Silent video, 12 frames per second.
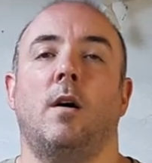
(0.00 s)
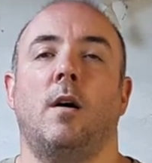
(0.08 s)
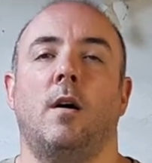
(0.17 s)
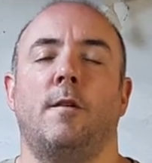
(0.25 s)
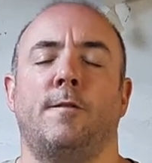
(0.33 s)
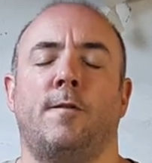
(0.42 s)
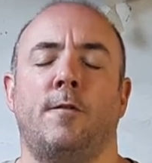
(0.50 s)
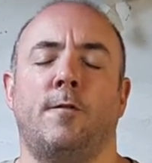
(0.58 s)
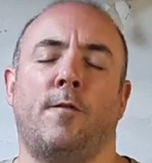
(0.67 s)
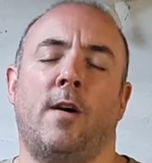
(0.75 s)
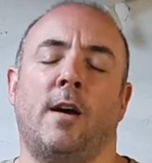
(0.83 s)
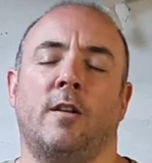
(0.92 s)
A fun
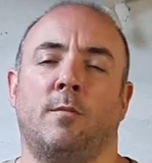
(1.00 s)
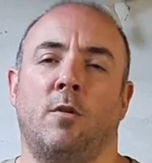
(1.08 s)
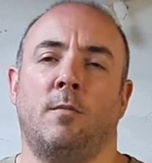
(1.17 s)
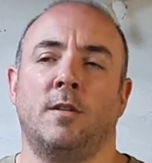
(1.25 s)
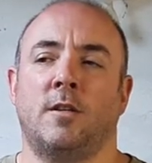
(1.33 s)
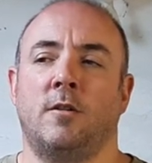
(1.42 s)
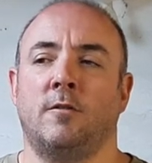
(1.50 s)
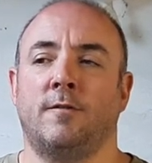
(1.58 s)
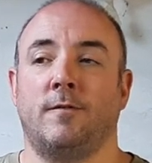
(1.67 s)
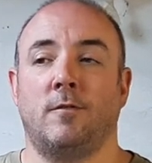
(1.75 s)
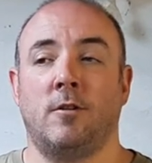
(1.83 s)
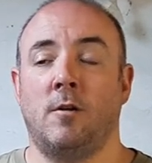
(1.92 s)
fact about
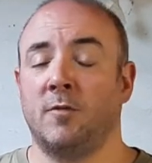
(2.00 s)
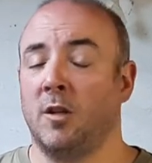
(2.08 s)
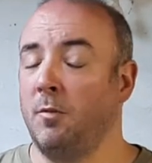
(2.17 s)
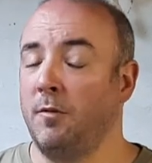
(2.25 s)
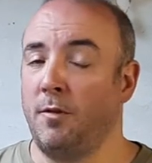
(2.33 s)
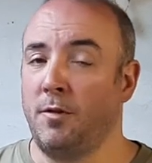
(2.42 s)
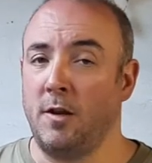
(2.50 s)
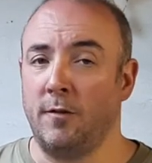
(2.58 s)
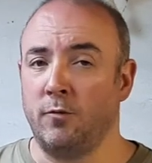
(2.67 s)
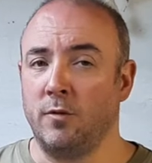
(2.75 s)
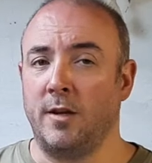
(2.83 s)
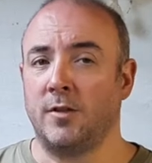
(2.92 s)
myself, up to about three or
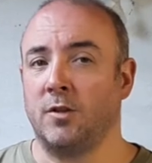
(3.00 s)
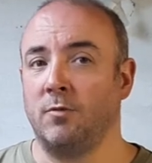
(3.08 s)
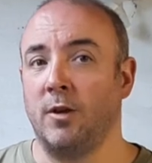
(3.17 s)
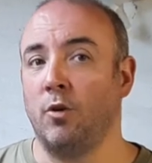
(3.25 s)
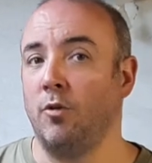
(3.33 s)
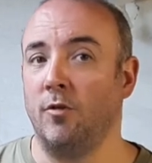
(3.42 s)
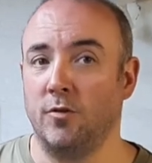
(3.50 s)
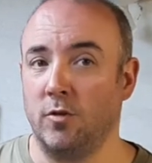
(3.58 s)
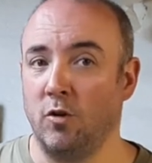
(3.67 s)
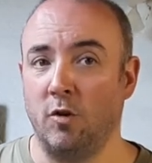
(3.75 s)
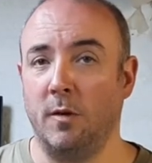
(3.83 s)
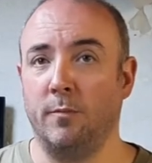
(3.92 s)
four years ago, I couldn't draw
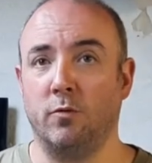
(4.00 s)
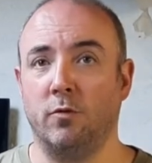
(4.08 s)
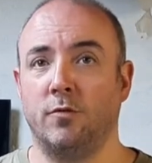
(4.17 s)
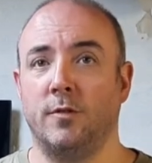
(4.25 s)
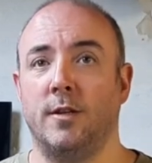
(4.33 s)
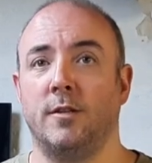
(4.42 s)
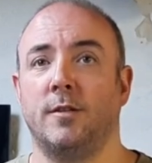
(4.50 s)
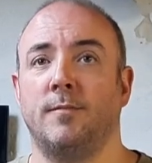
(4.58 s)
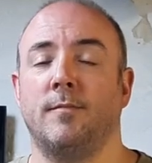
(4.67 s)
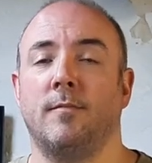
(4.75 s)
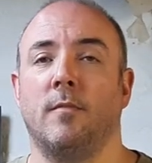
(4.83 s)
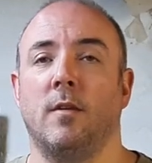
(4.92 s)
human portraits.
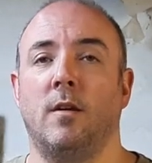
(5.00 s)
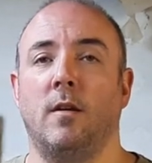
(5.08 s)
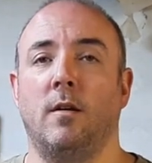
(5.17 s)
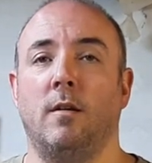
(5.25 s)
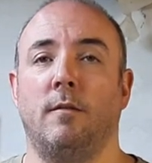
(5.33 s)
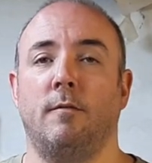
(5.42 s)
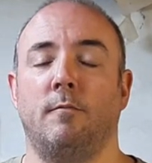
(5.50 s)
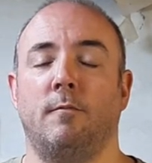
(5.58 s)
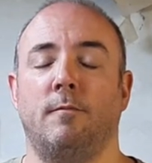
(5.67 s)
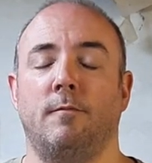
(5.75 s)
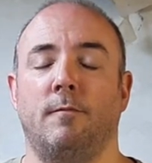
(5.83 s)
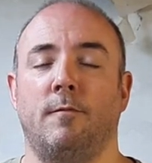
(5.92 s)
Uh,
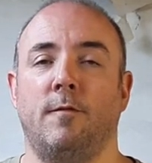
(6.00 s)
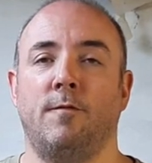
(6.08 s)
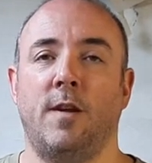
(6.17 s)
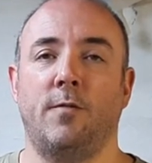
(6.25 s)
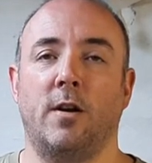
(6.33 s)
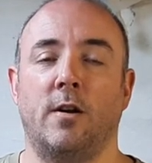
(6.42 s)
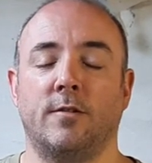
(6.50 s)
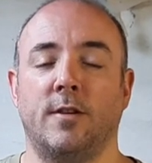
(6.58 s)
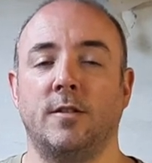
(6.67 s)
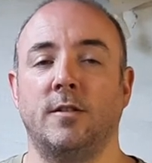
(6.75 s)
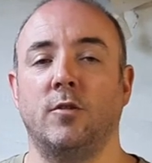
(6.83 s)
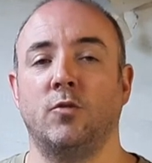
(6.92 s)
favourite
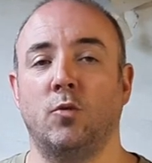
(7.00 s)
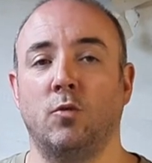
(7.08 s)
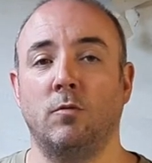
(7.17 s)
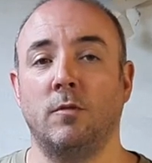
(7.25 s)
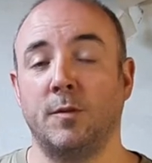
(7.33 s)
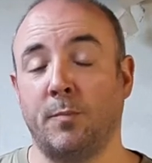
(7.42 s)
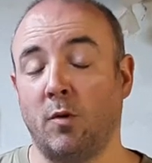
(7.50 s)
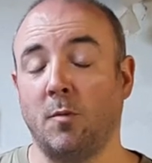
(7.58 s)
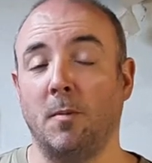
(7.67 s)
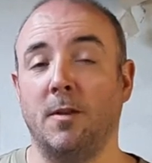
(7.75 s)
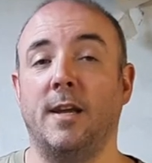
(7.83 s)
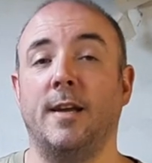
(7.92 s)
artistic tool is
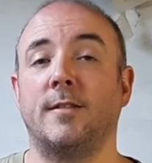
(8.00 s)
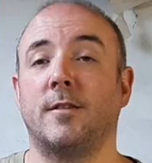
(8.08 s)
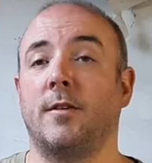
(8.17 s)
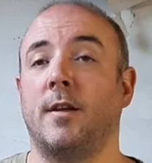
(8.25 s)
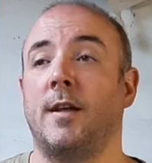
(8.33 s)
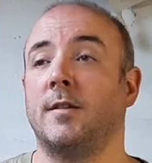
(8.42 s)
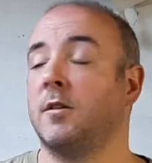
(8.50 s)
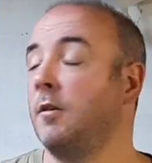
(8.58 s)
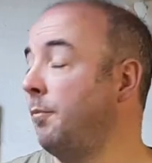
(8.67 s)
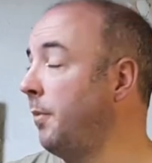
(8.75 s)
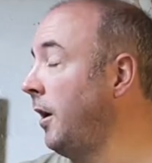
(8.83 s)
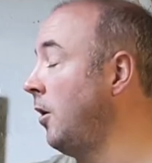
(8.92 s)
probably the internet
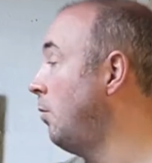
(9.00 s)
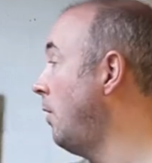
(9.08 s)
combined